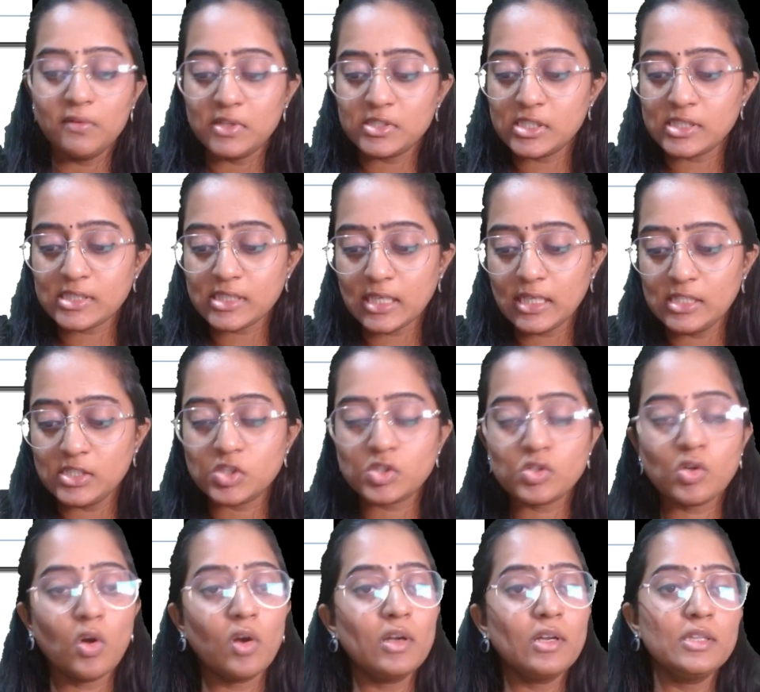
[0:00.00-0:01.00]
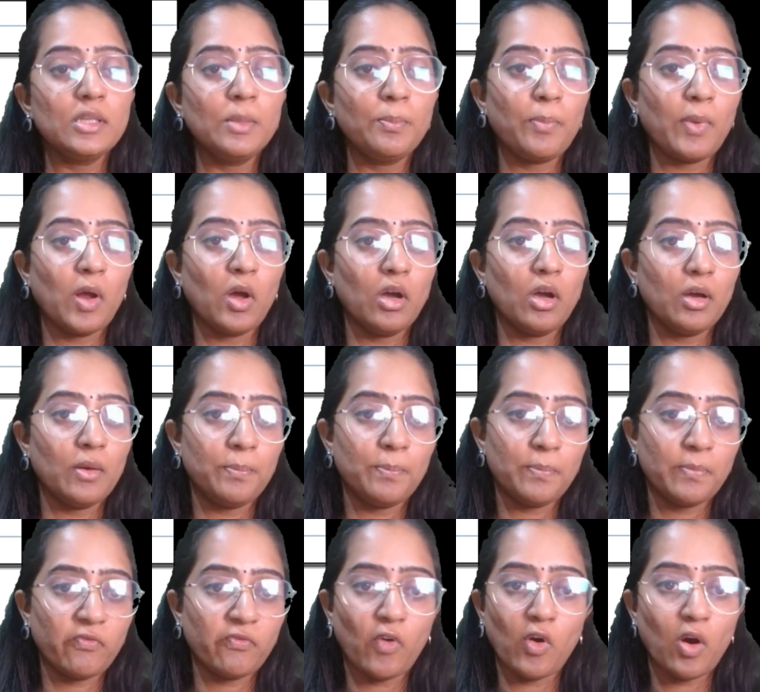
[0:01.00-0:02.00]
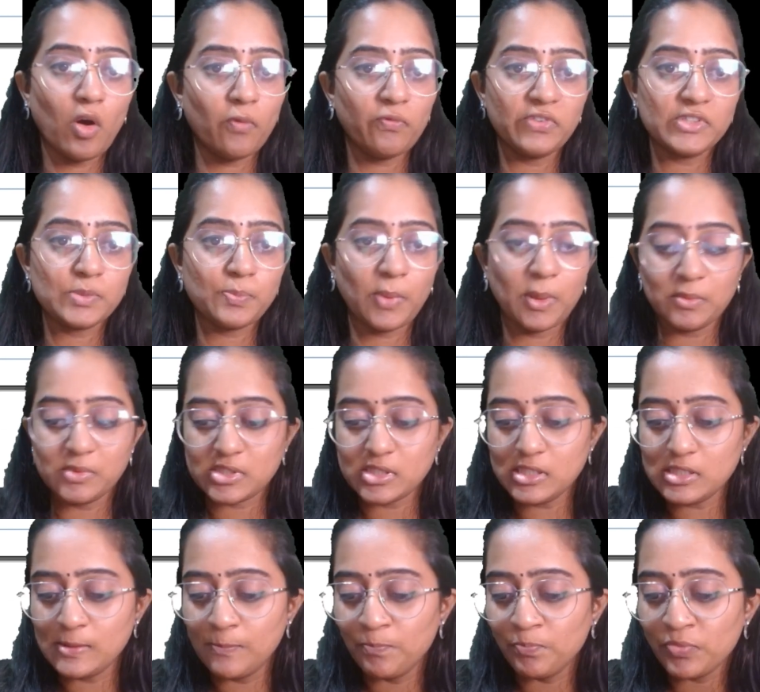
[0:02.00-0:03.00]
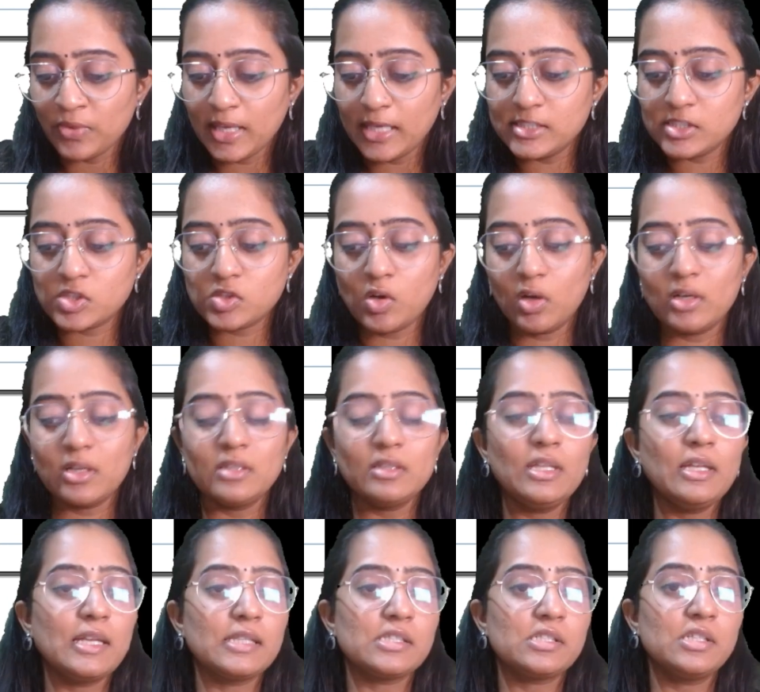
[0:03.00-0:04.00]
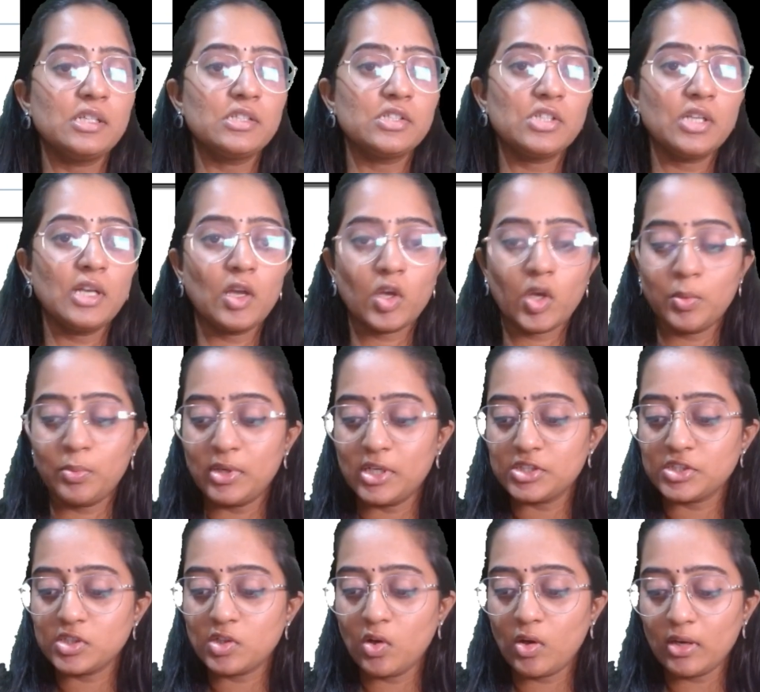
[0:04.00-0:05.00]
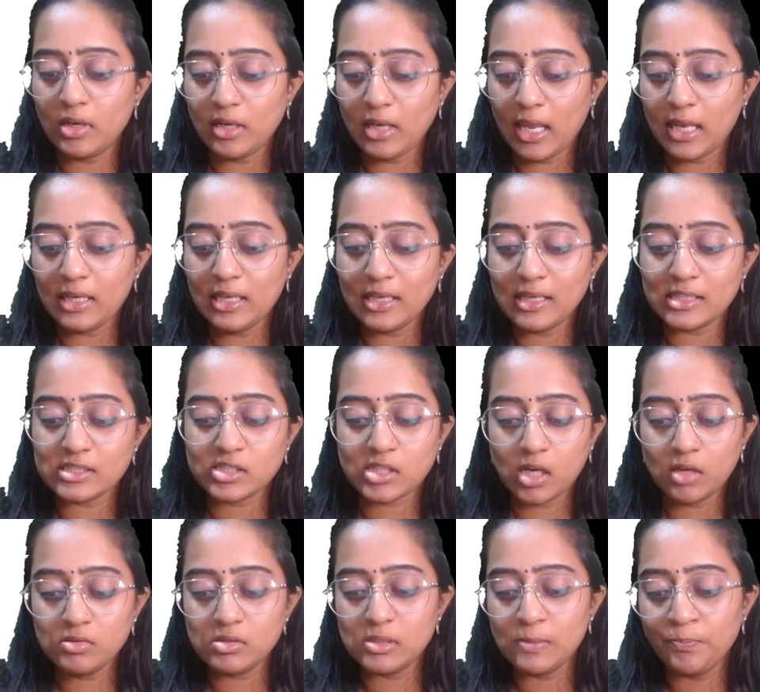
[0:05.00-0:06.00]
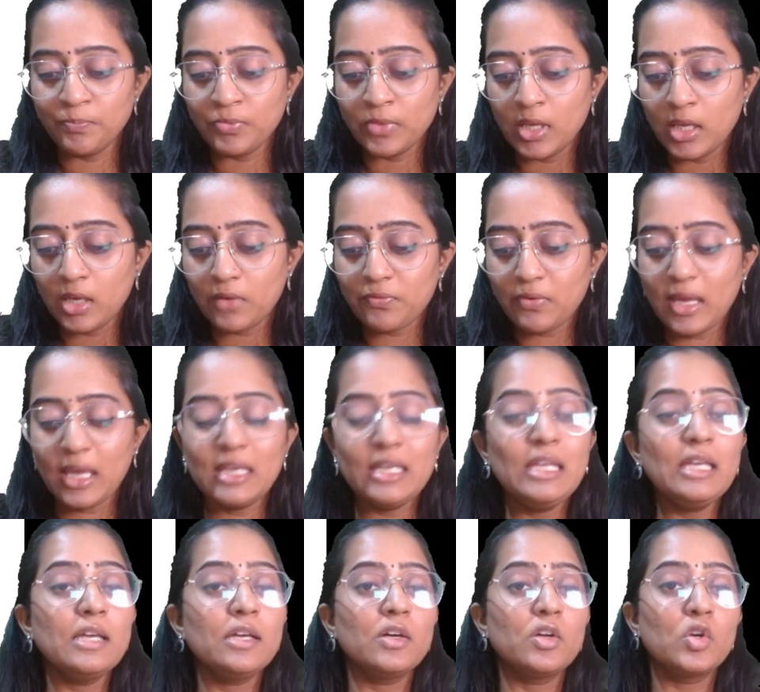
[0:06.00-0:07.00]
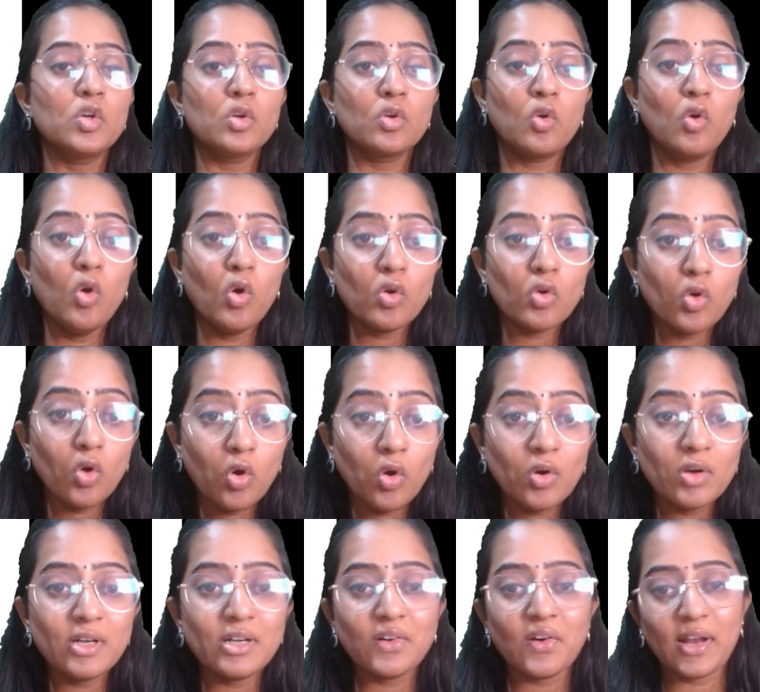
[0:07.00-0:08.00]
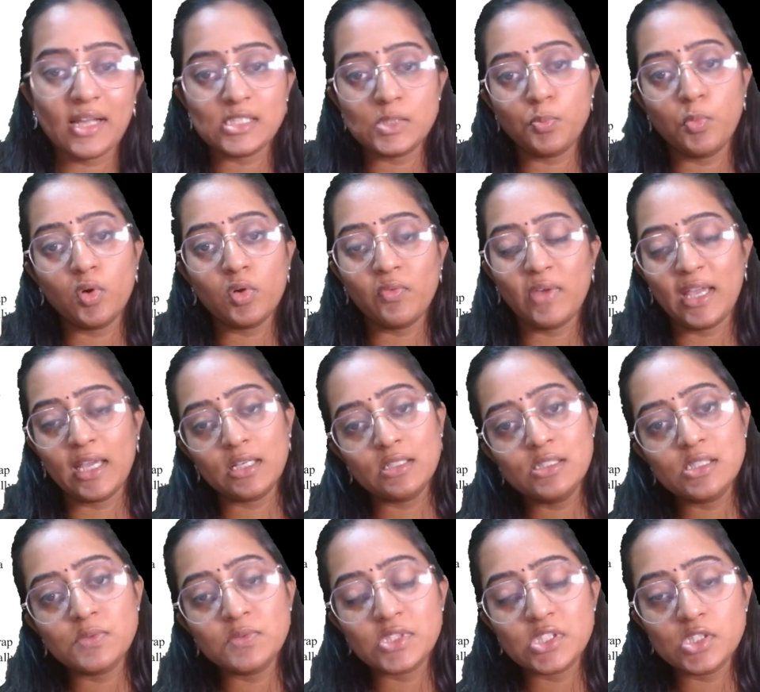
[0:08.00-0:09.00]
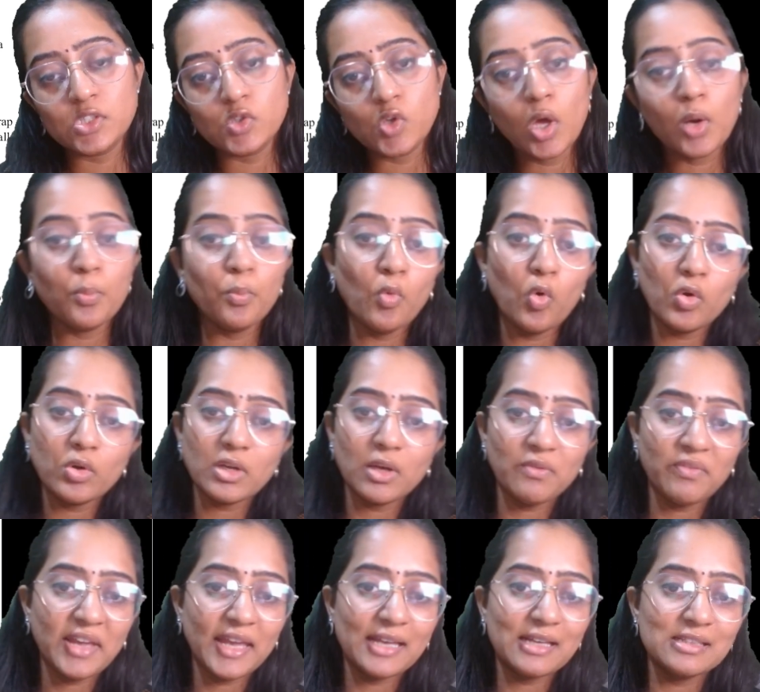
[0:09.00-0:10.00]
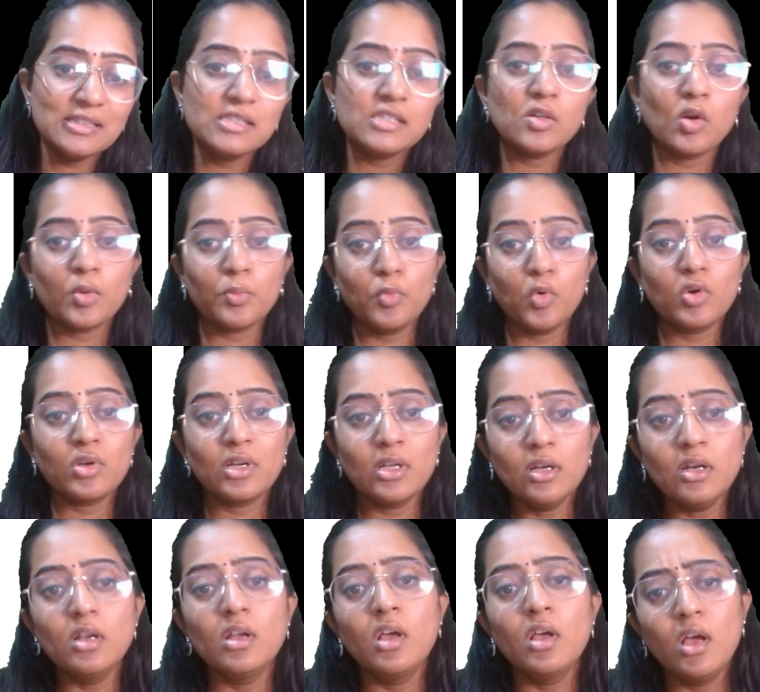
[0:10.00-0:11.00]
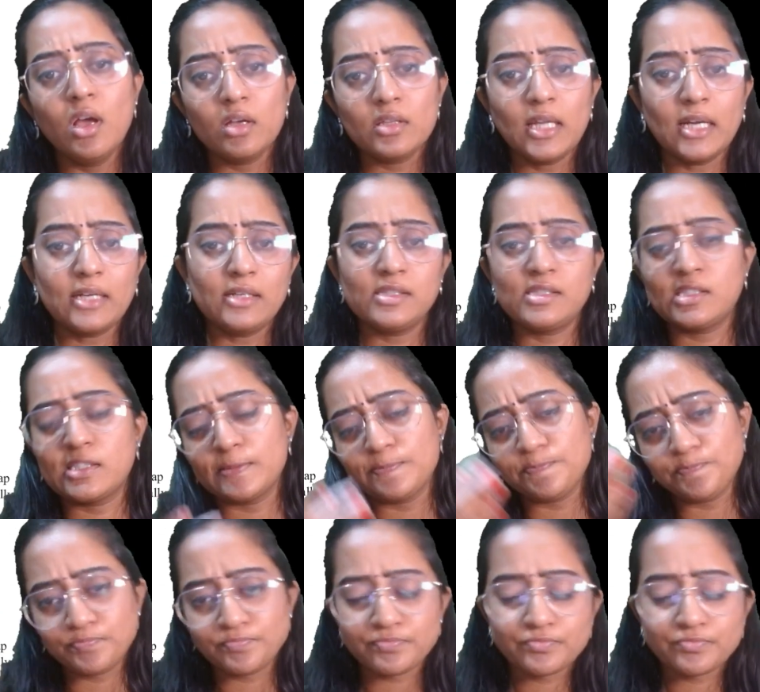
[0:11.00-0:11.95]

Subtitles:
which is installed in the for office premises, installed in the residential accommodation or in any guest house. If any road transport vehicles, which is your motor vehicles or that is